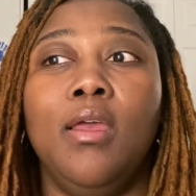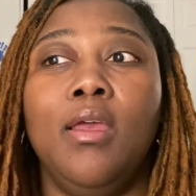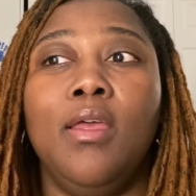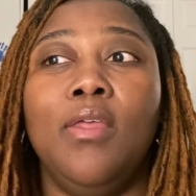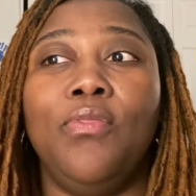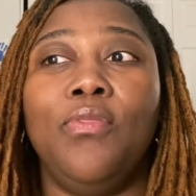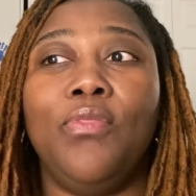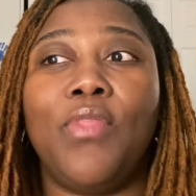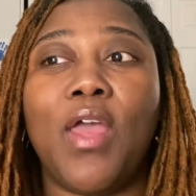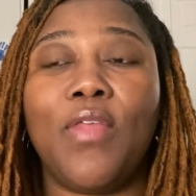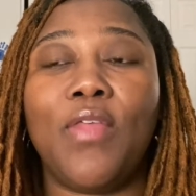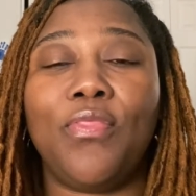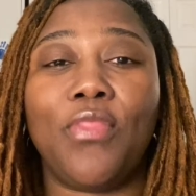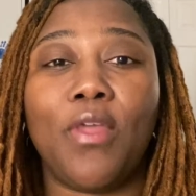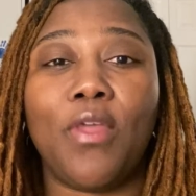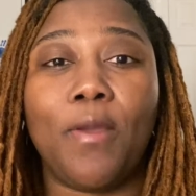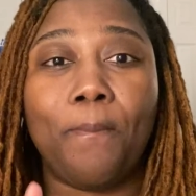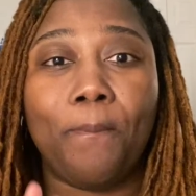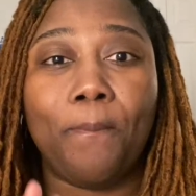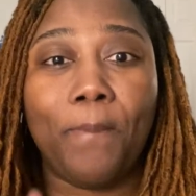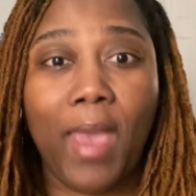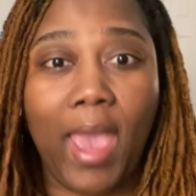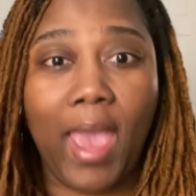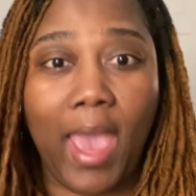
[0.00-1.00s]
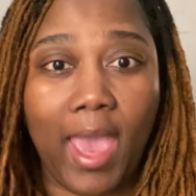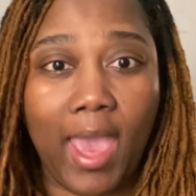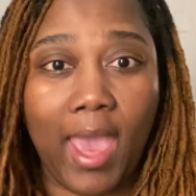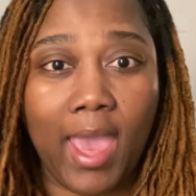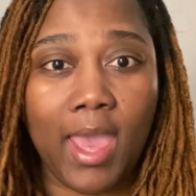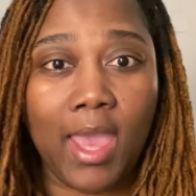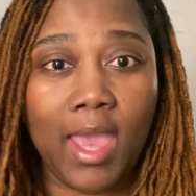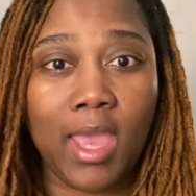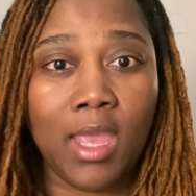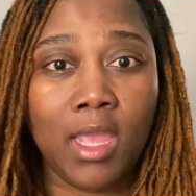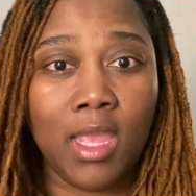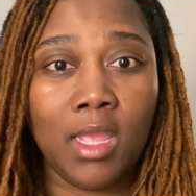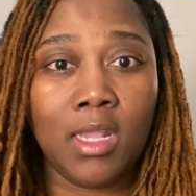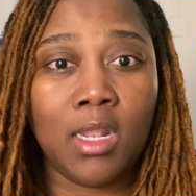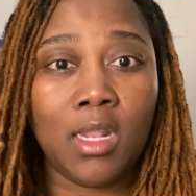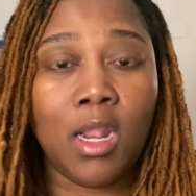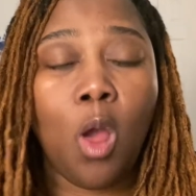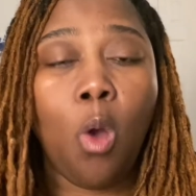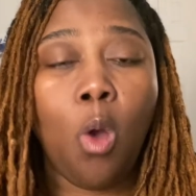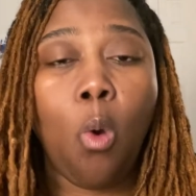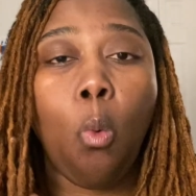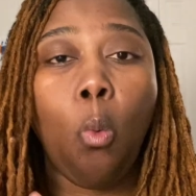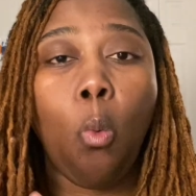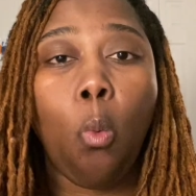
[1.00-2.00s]
that the pain
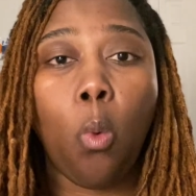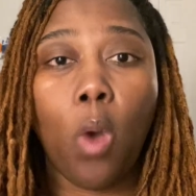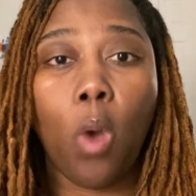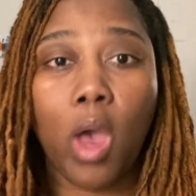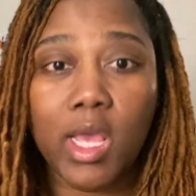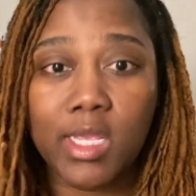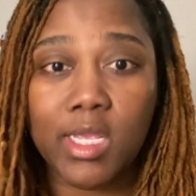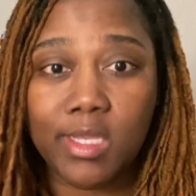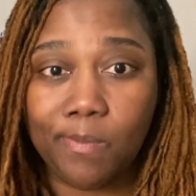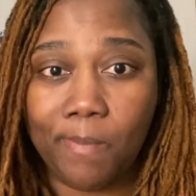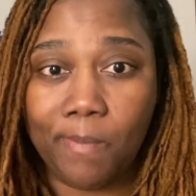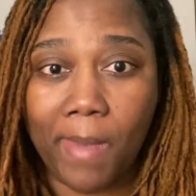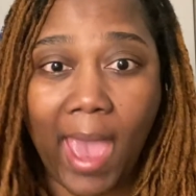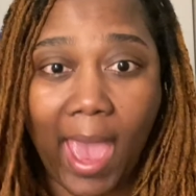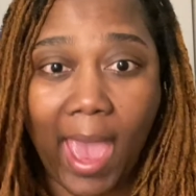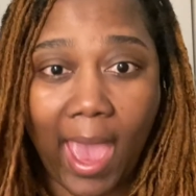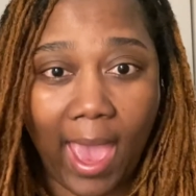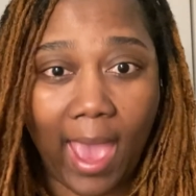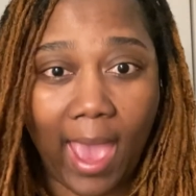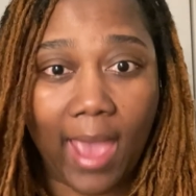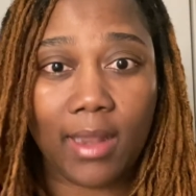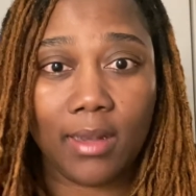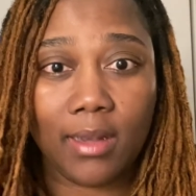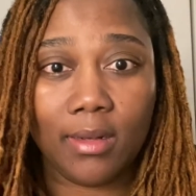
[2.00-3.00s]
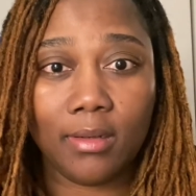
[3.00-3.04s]
was bad,